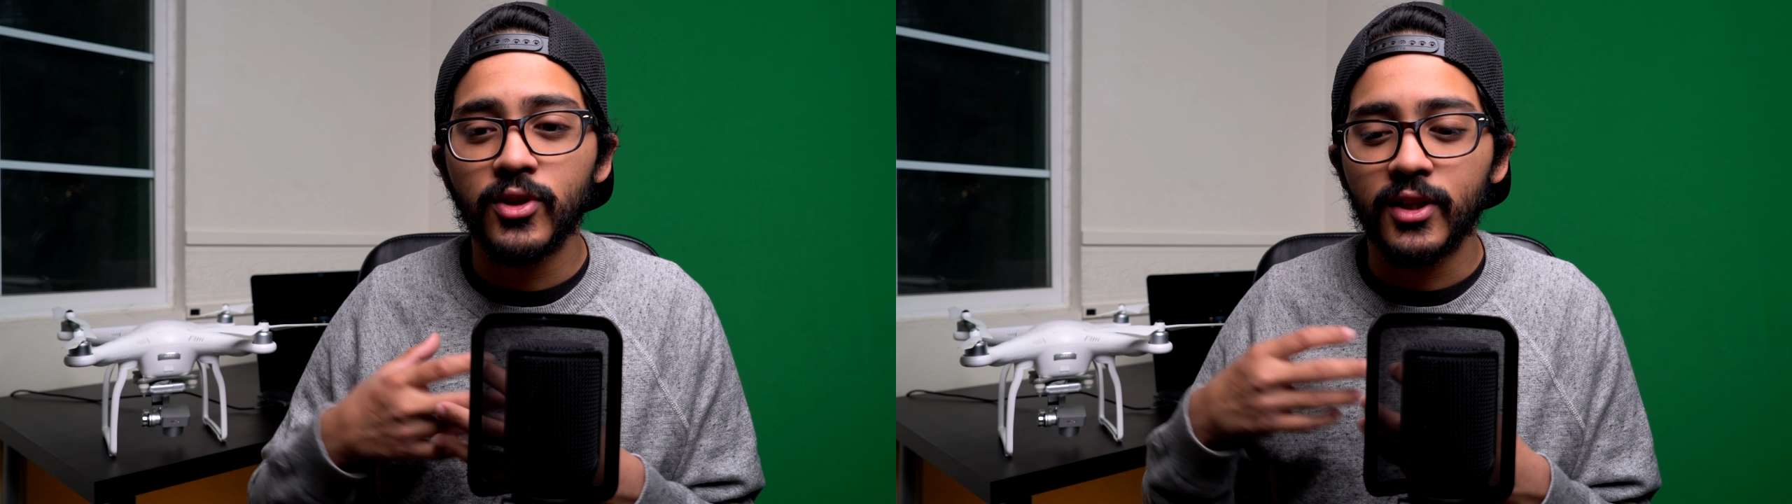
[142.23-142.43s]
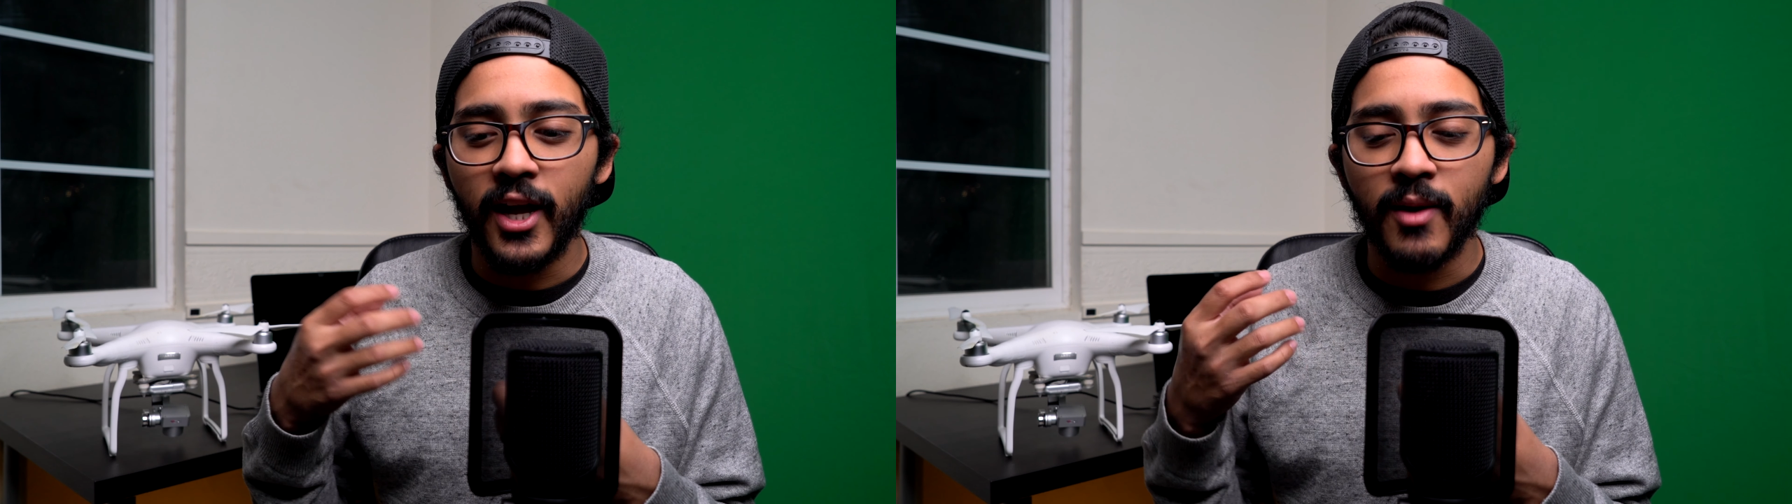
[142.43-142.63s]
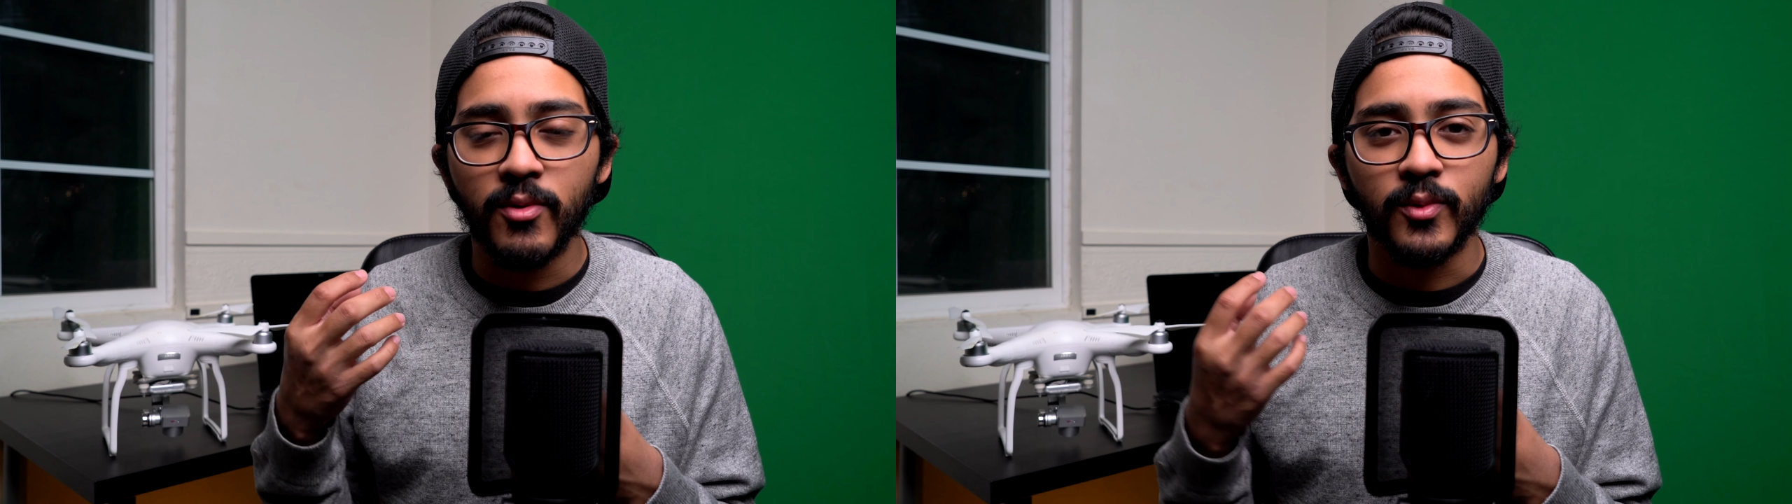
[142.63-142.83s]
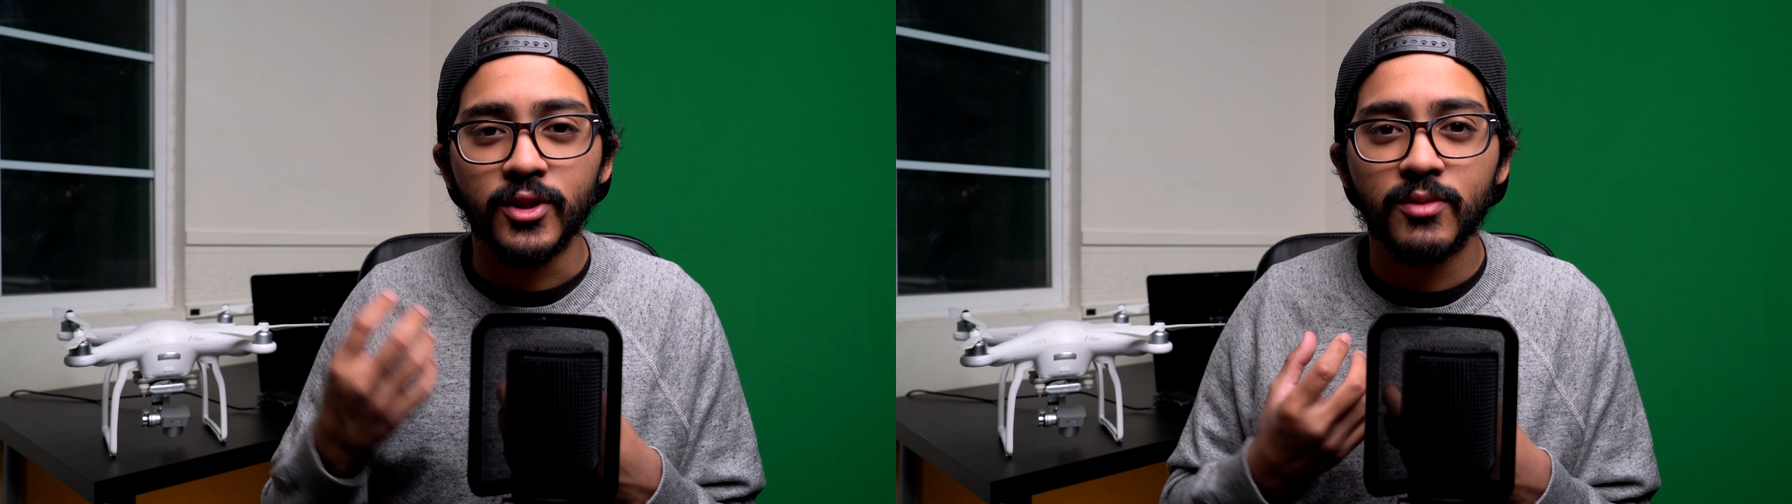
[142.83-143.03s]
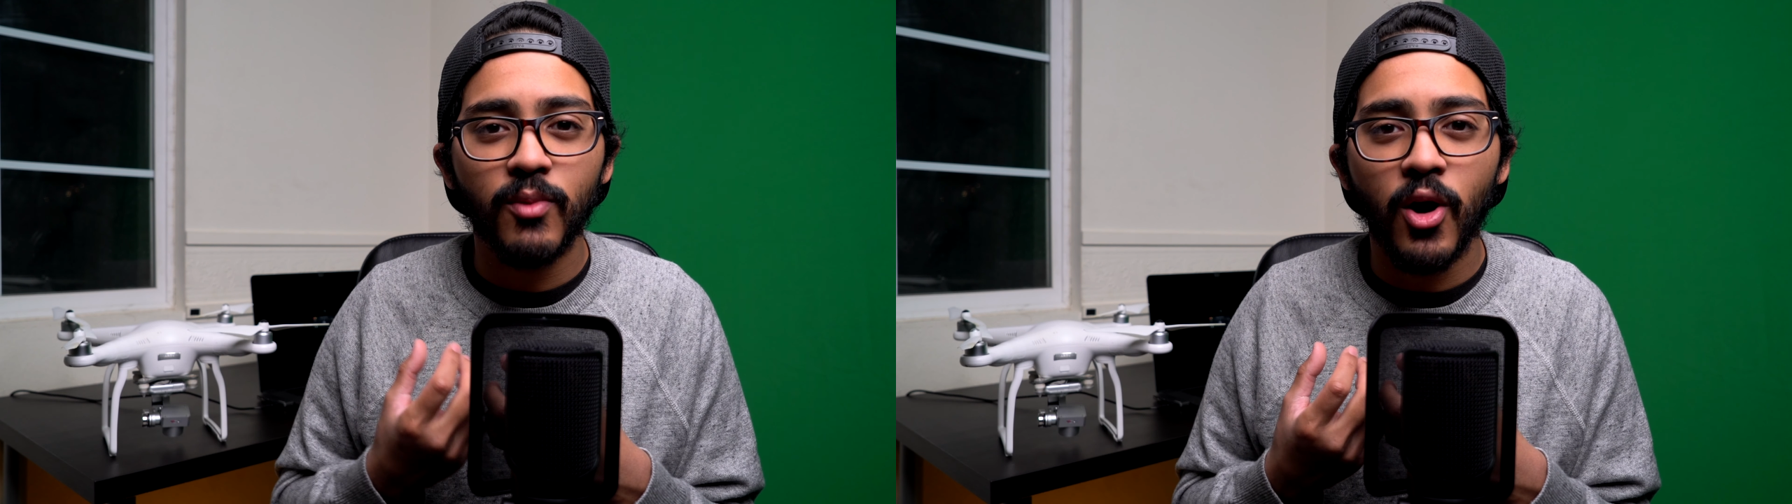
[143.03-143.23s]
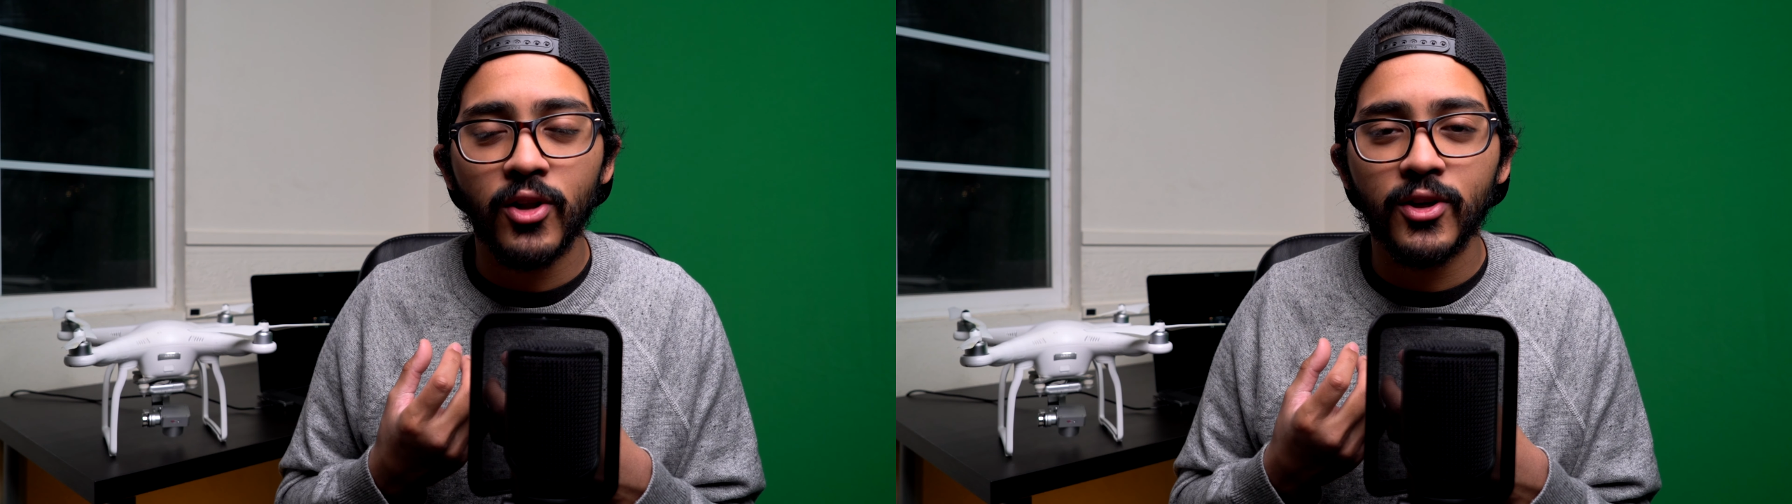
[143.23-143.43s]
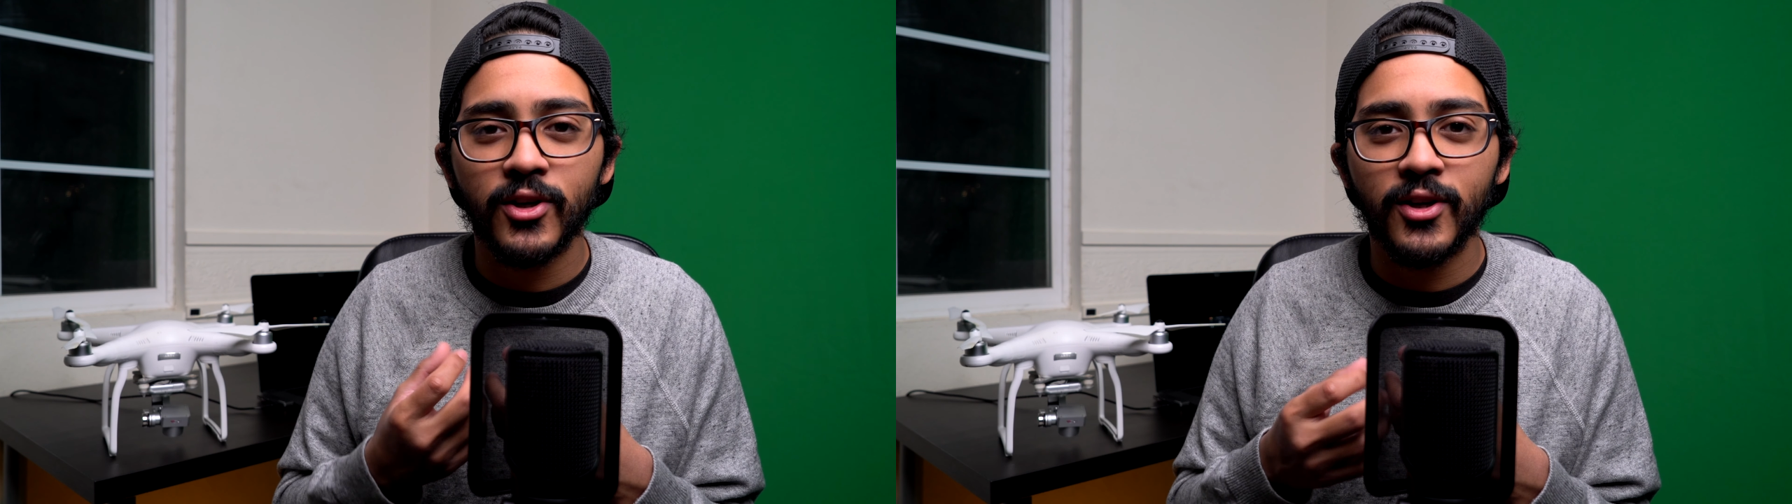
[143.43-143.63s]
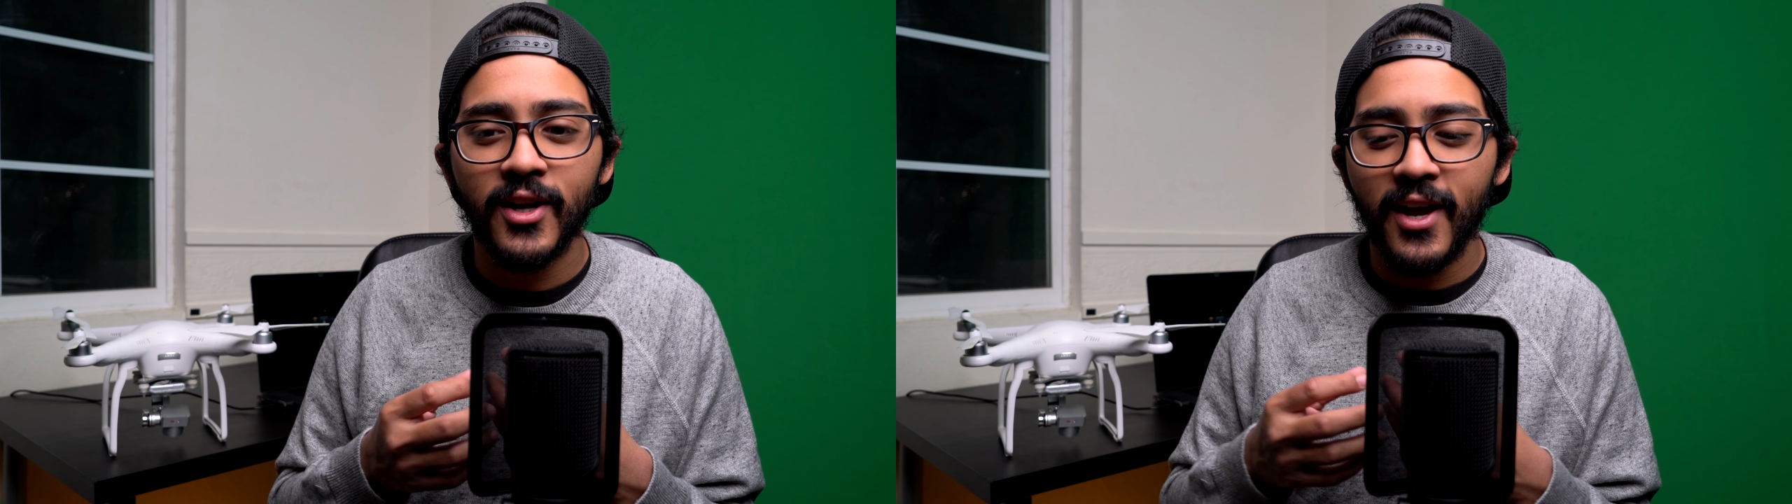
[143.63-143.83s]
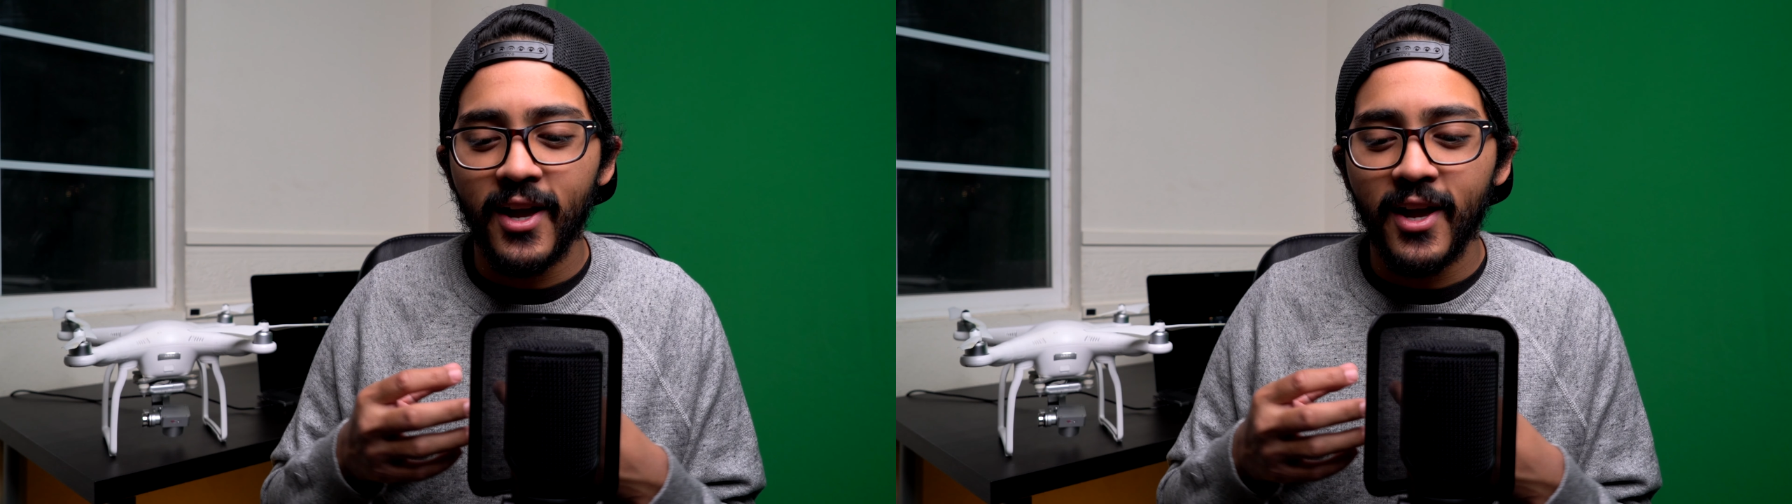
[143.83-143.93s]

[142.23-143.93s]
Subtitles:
the camera was smaller.